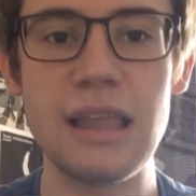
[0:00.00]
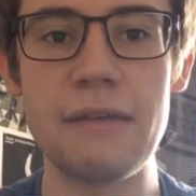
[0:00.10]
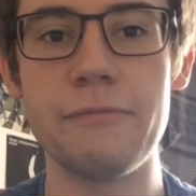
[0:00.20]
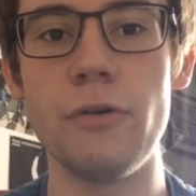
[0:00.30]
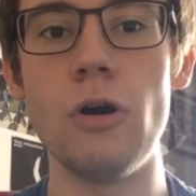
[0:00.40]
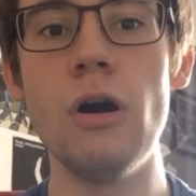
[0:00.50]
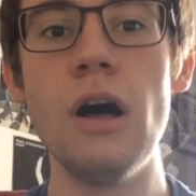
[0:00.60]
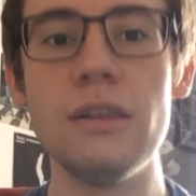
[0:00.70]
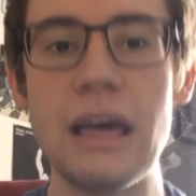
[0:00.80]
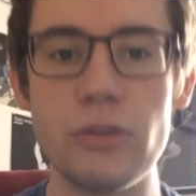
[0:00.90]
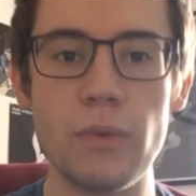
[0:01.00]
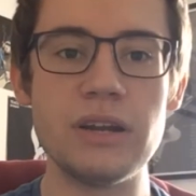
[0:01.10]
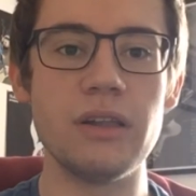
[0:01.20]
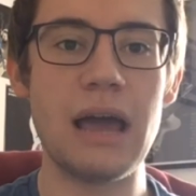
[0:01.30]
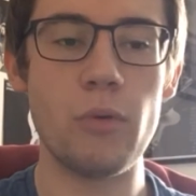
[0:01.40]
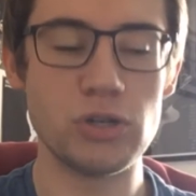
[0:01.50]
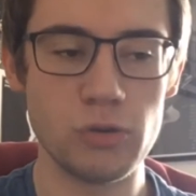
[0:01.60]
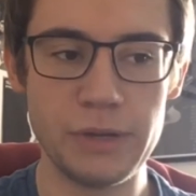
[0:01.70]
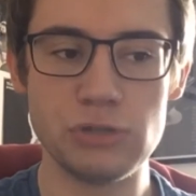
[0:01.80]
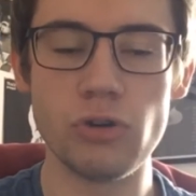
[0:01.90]
like for like the winner, like
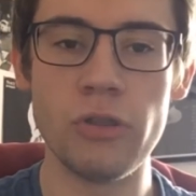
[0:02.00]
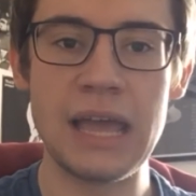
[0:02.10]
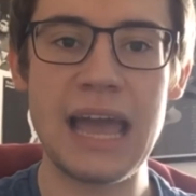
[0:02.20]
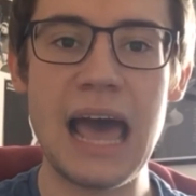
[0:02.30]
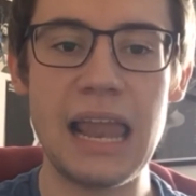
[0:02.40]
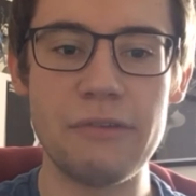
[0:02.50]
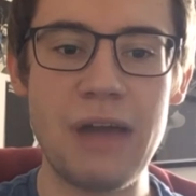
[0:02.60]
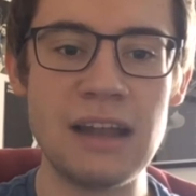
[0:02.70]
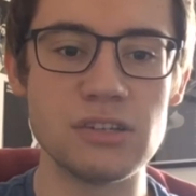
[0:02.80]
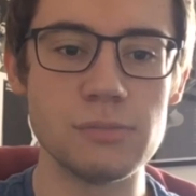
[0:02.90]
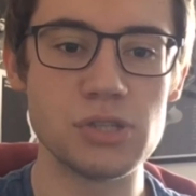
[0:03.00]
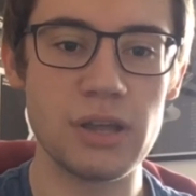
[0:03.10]
which will be drawn like out like random.